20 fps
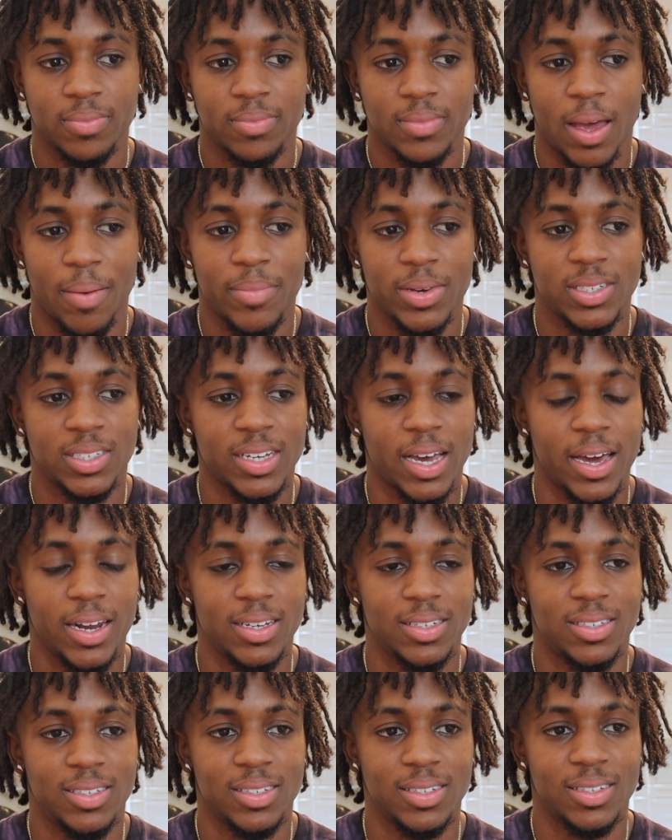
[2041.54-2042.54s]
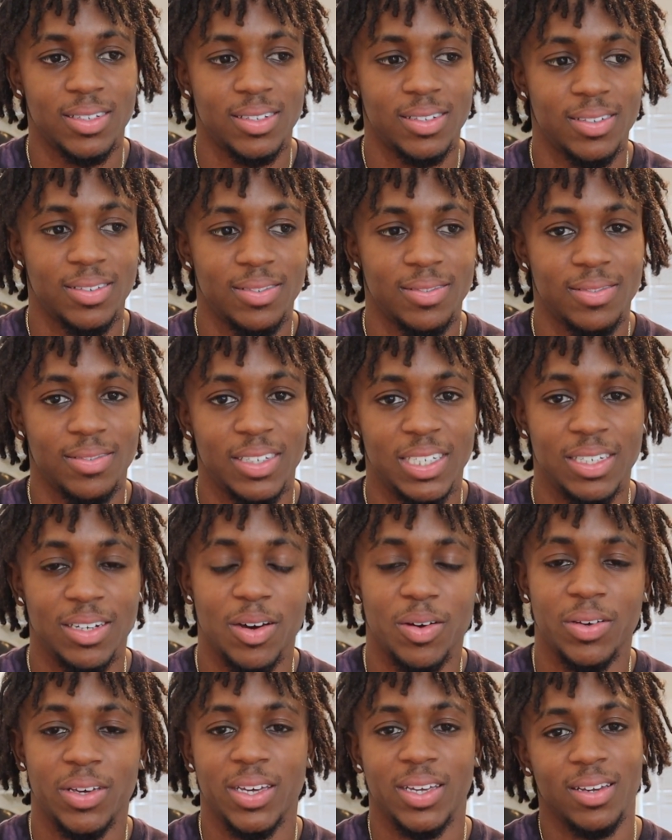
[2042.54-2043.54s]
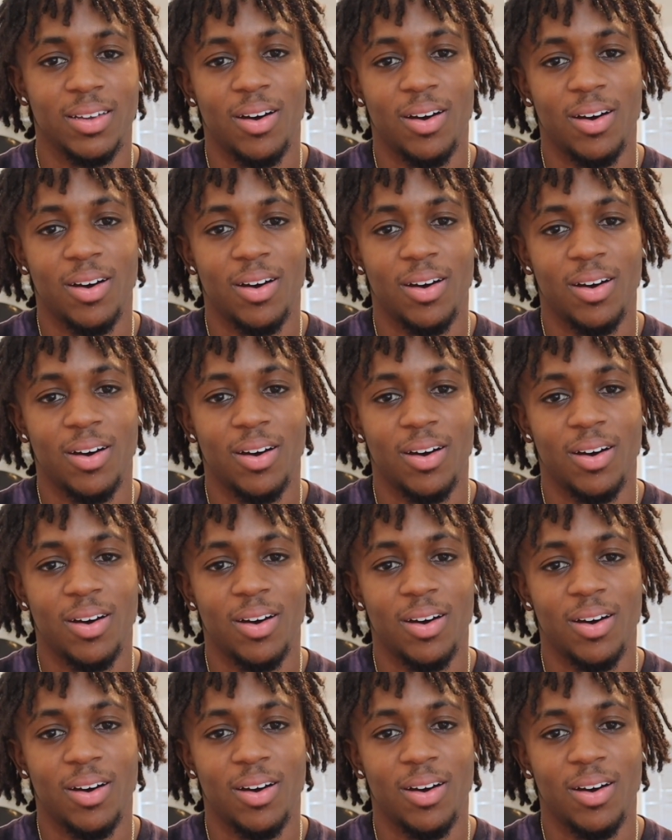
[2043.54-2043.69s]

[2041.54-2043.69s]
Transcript: I'm excited to, you know, get